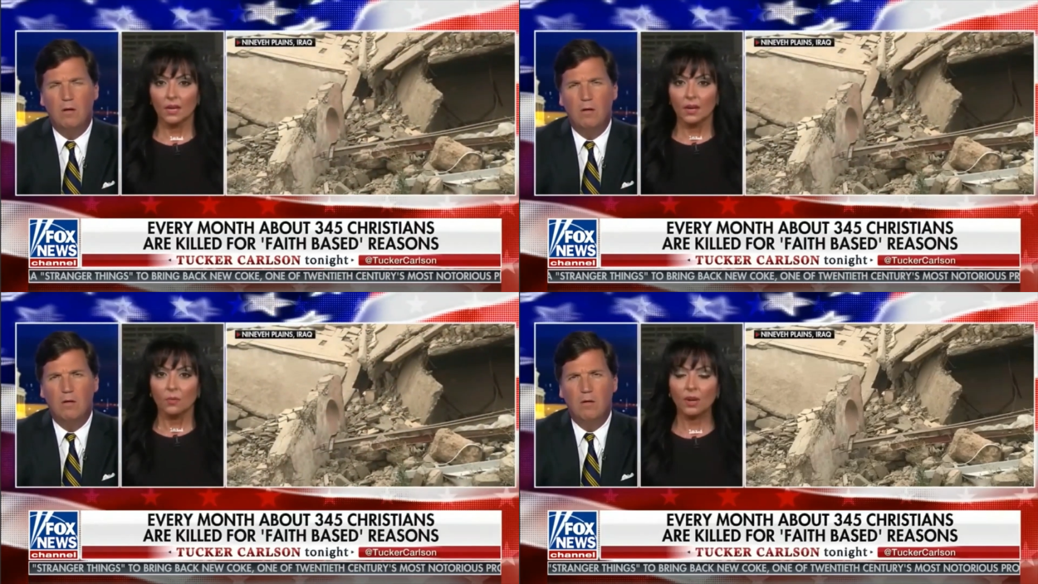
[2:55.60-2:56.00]

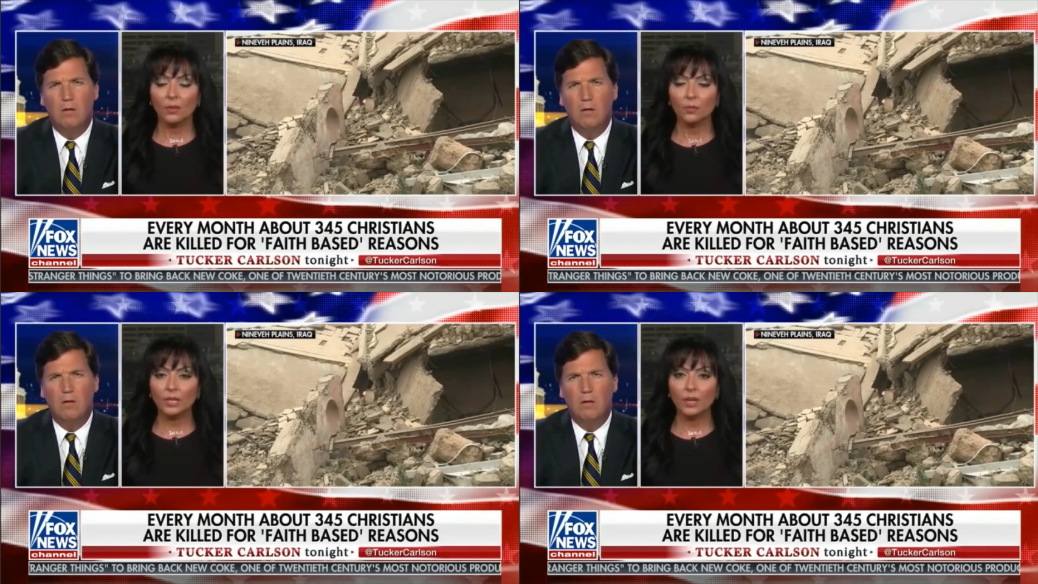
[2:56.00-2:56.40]

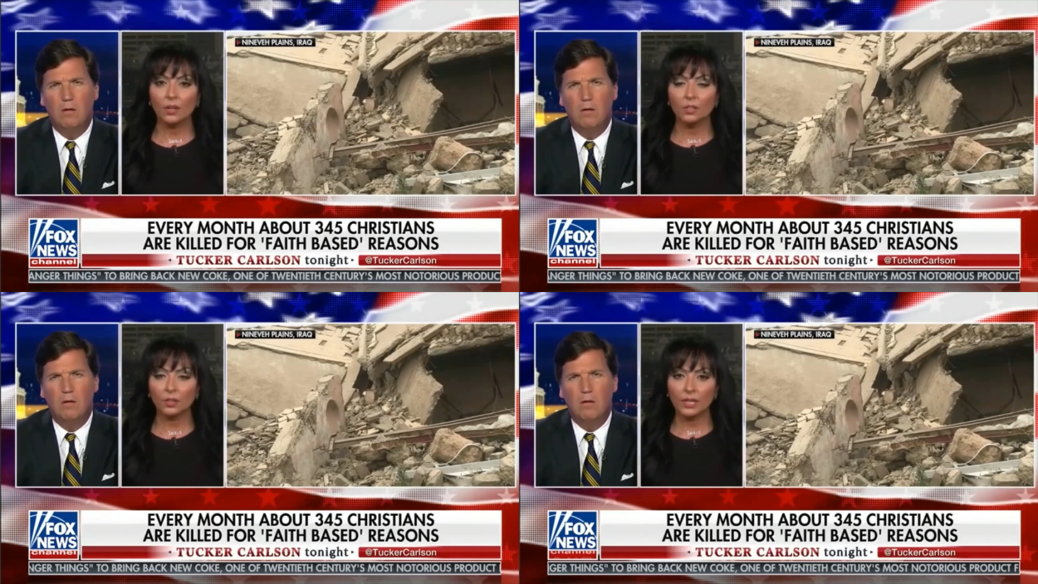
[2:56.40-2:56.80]
Speaker 1: Well, we are
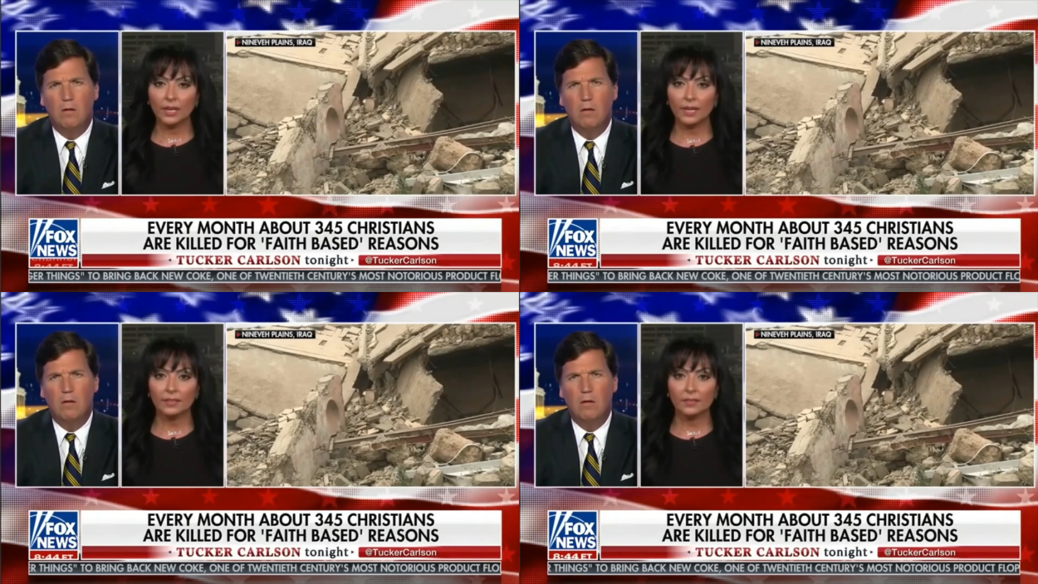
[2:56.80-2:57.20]
looking
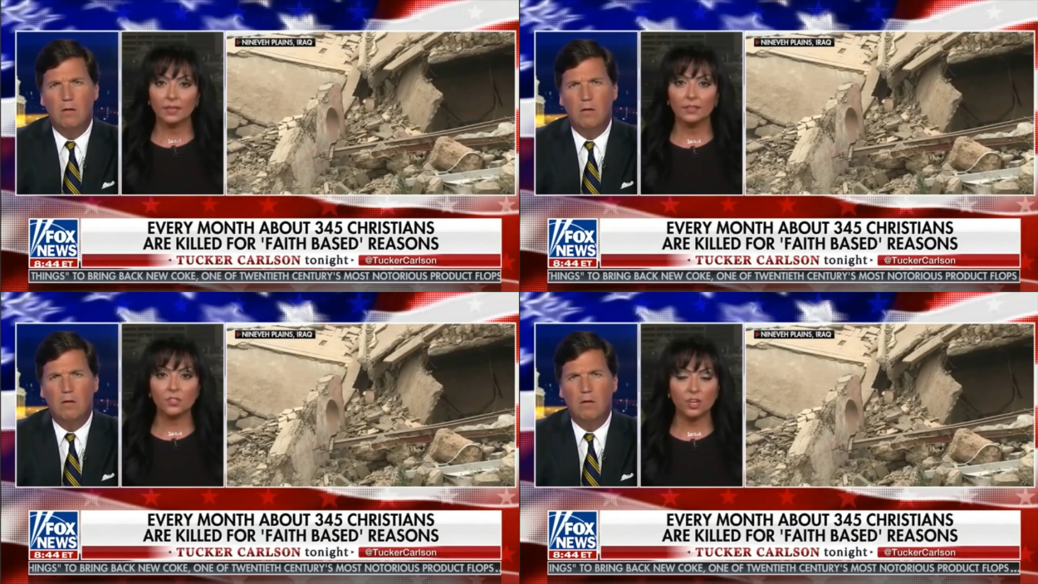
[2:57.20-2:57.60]
at
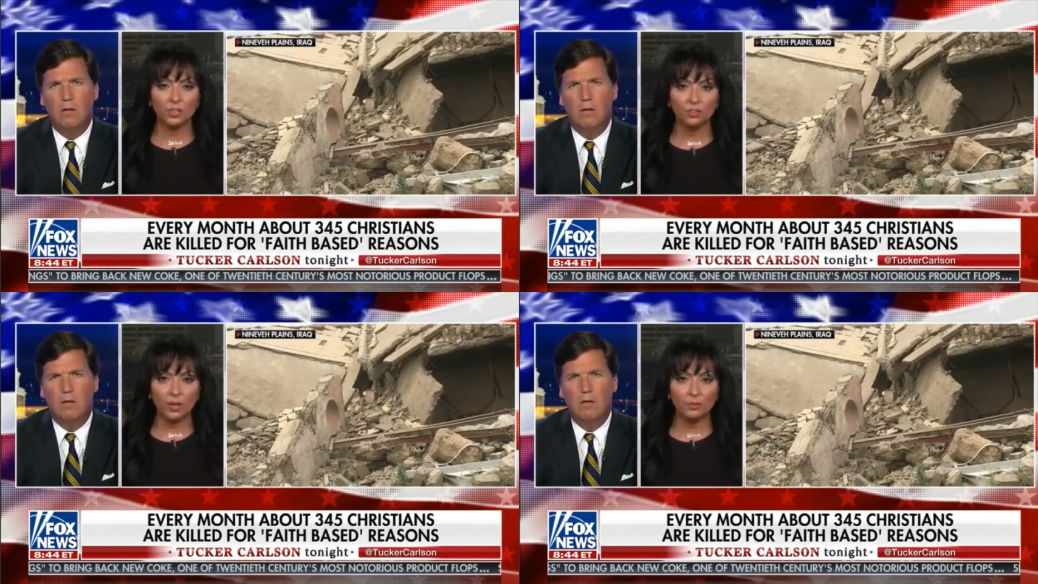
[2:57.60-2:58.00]
the
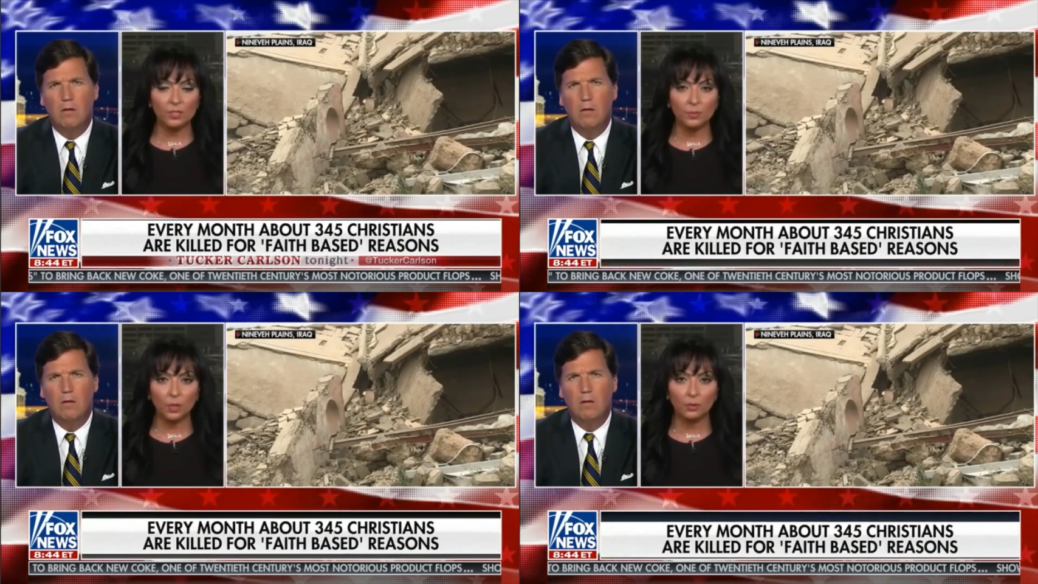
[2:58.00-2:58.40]
church that was
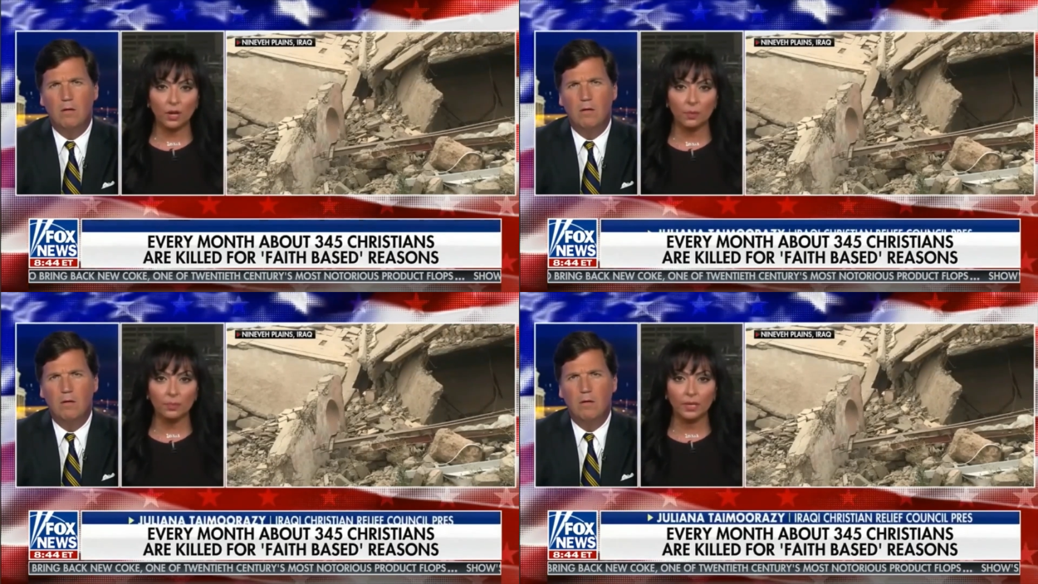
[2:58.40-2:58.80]
blown
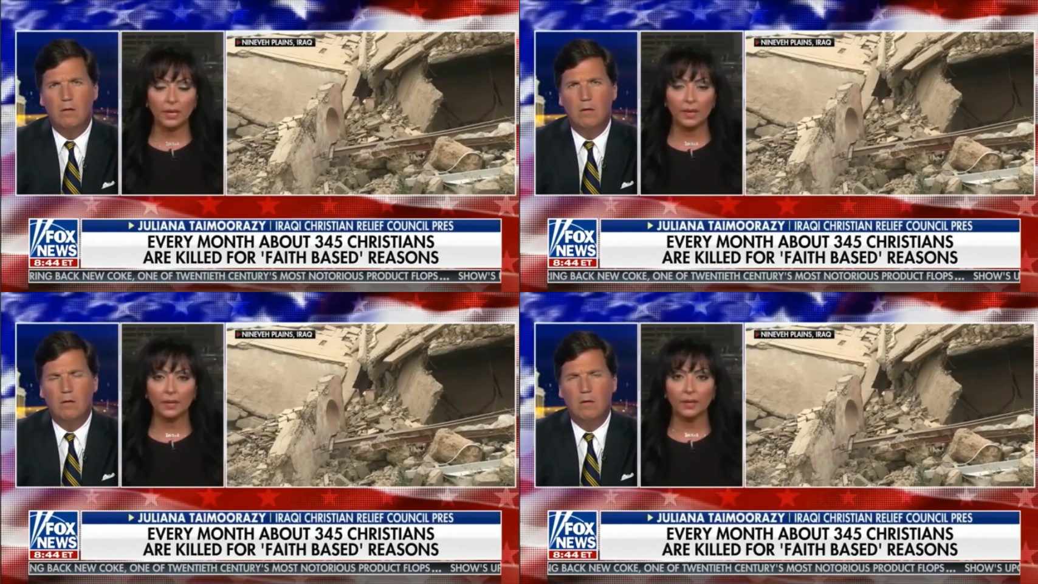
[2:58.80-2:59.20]
up
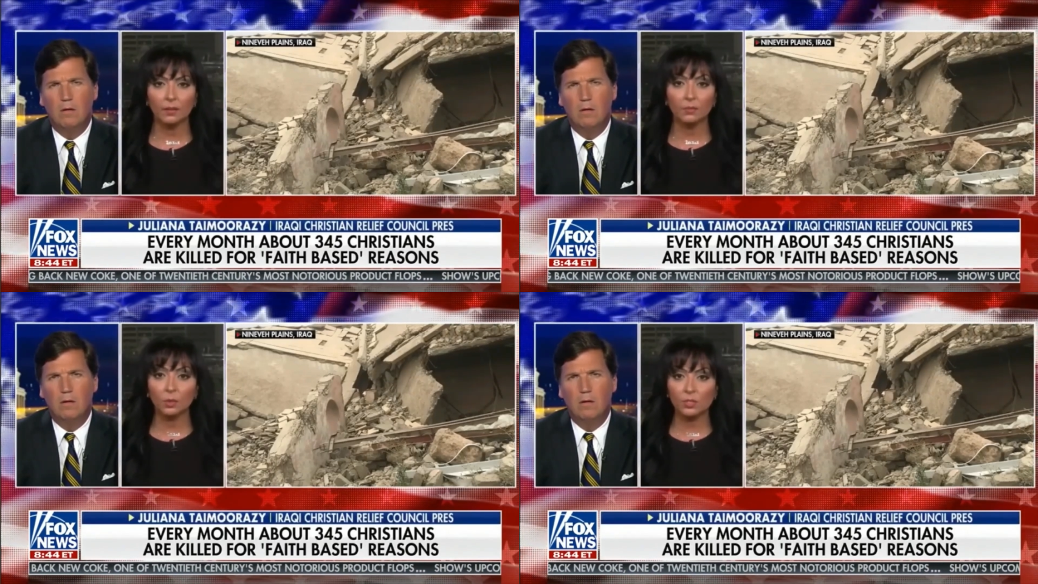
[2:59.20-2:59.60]
in
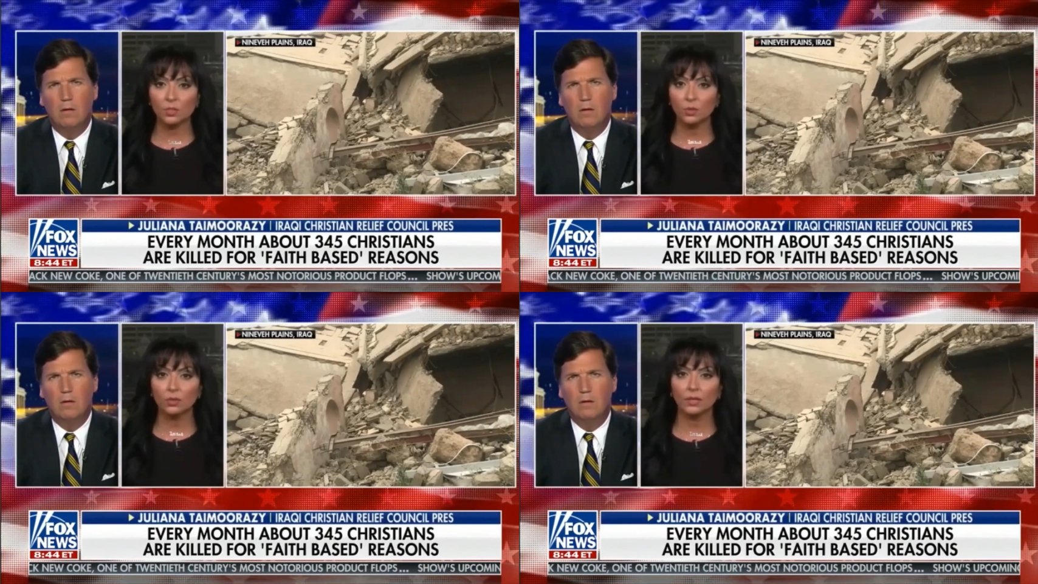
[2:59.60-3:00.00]

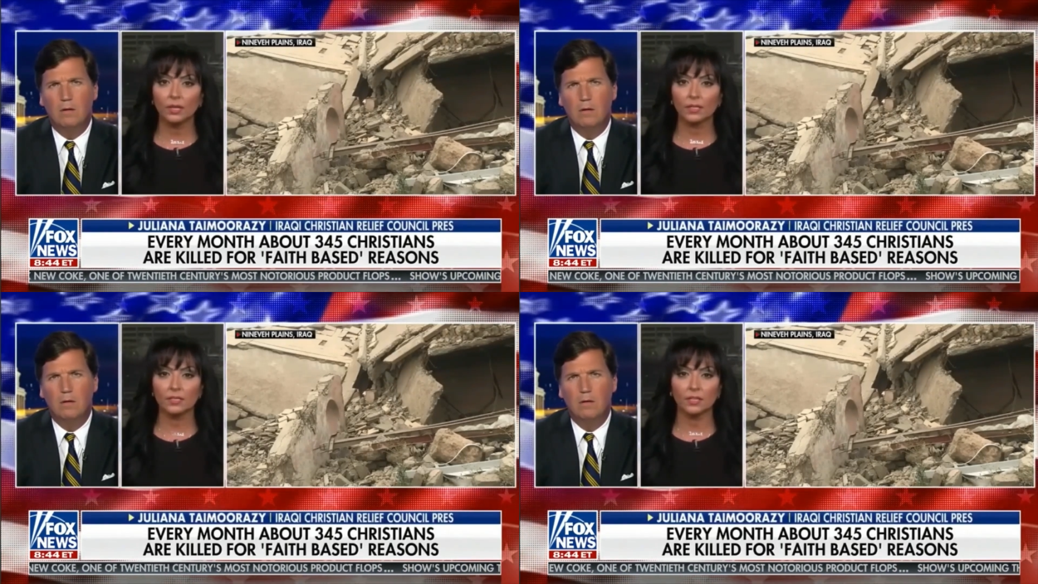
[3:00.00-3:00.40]
Mosul,
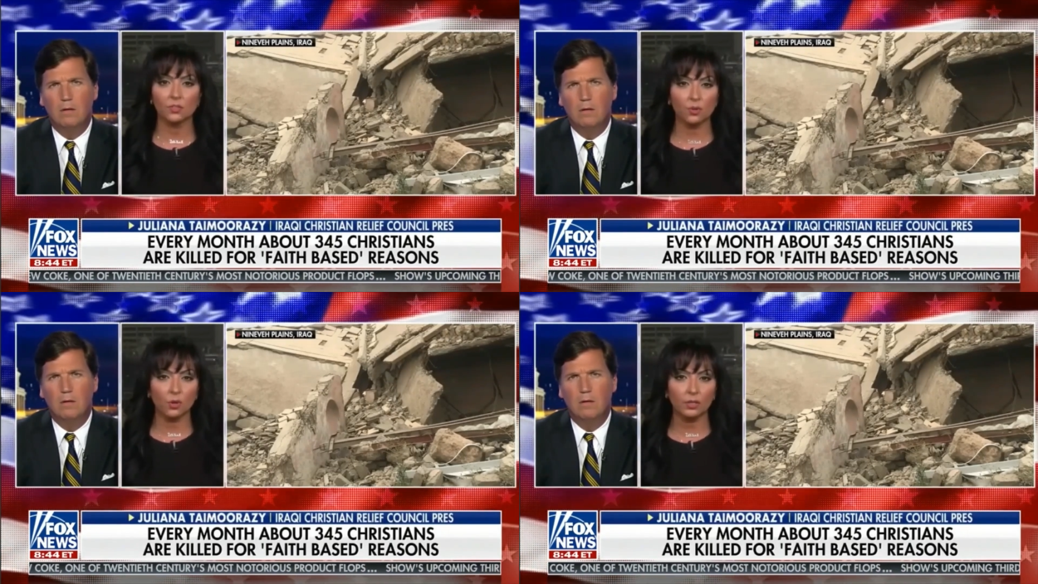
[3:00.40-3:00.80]
uh, St.
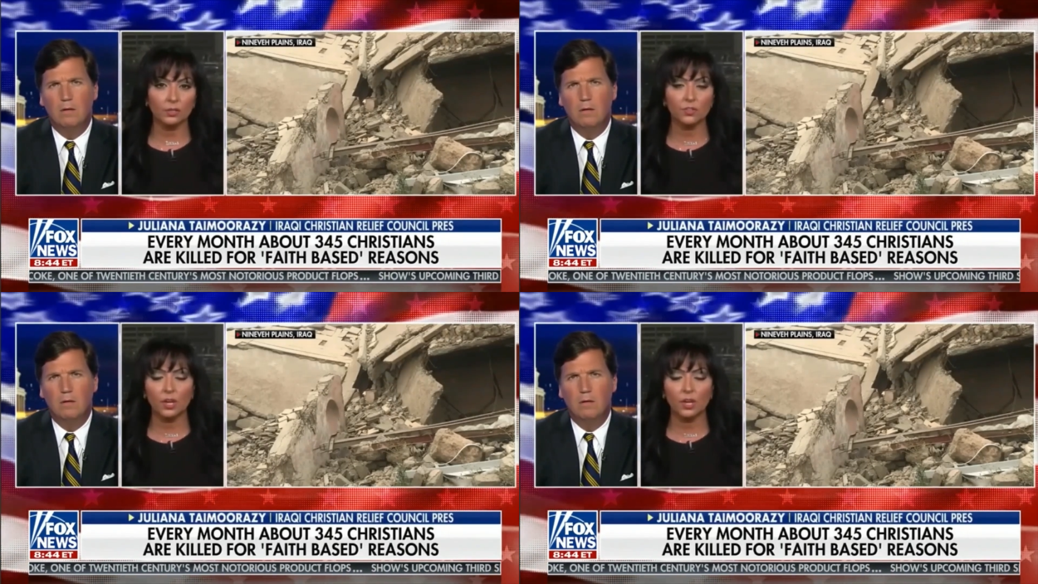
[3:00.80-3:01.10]
George,